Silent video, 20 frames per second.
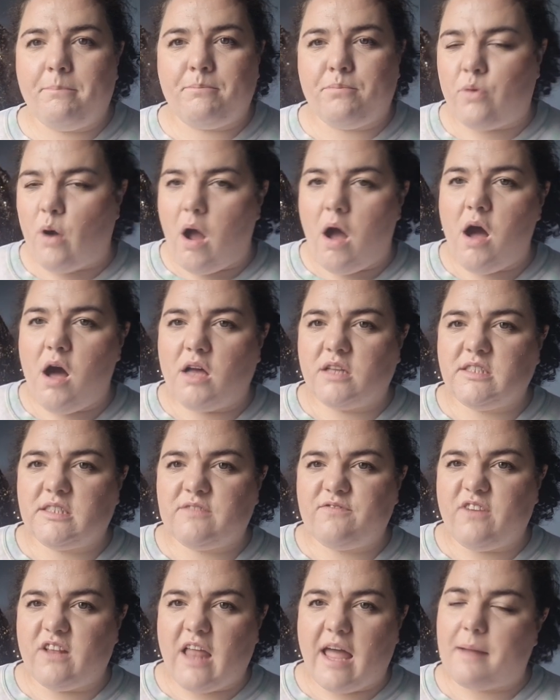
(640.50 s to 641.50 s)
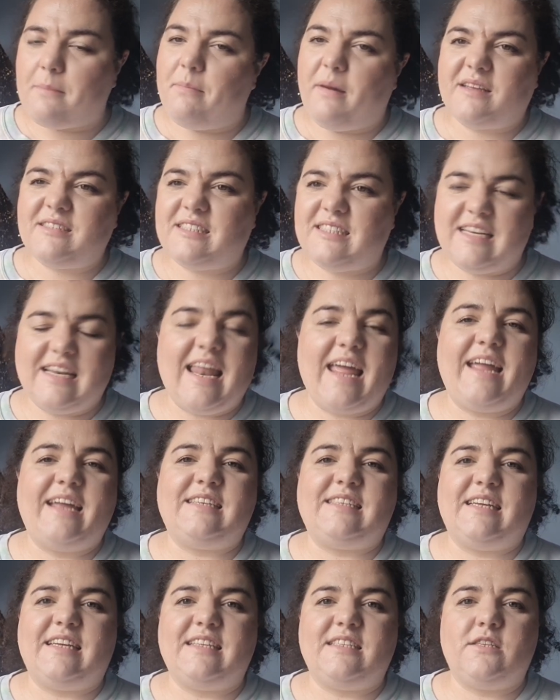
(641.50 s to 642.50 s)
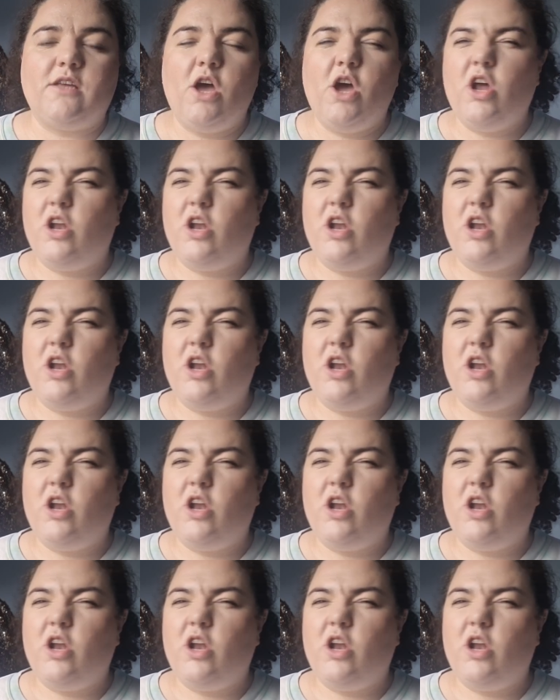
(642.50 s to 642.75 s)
bras for like busty ladies,